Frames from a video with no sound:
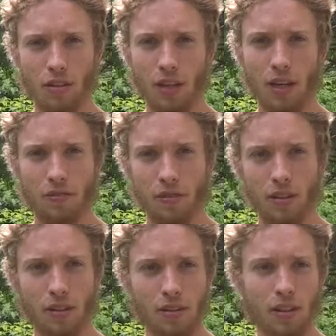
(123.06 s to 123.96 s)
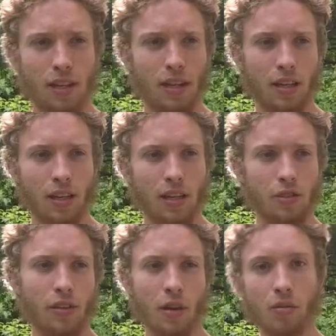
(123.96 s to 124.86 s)
kind of things. And
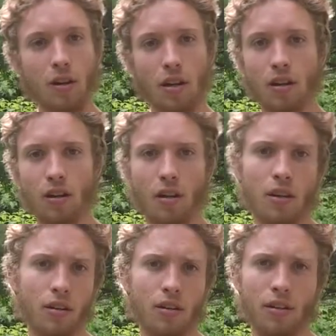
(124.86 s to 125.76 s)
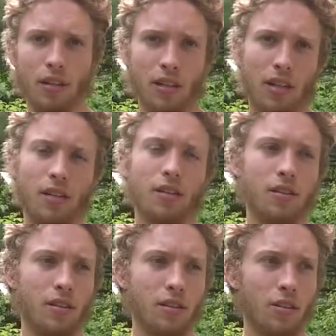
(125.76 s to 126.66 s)
so that went on and
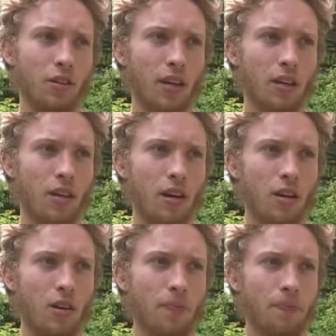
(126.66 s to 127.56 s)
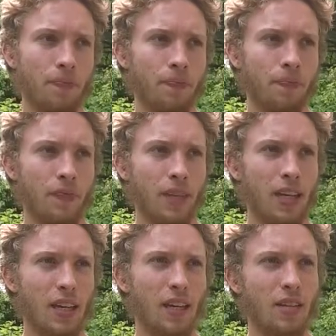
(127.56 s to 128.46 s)
until I got up,
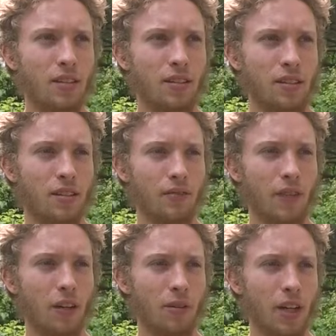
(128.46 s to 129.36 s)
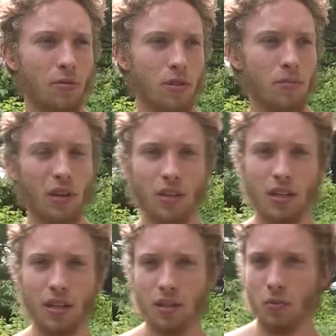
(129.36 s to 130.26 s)
and that was about
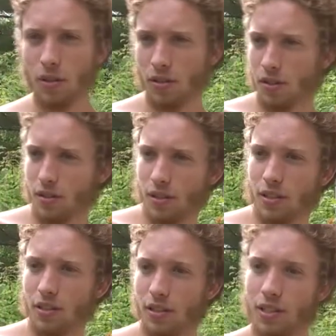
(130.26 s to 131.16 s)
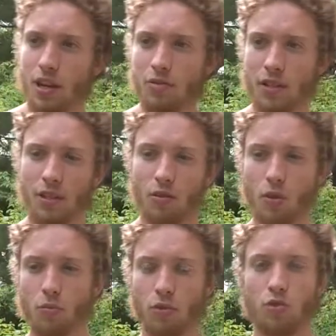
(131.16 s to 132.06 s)
it. It sounds like a
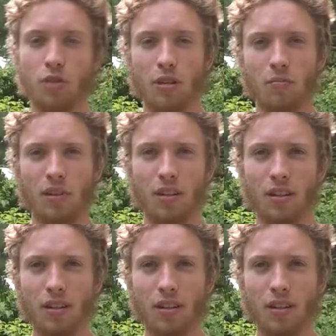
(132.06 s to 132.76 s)
normal dream, but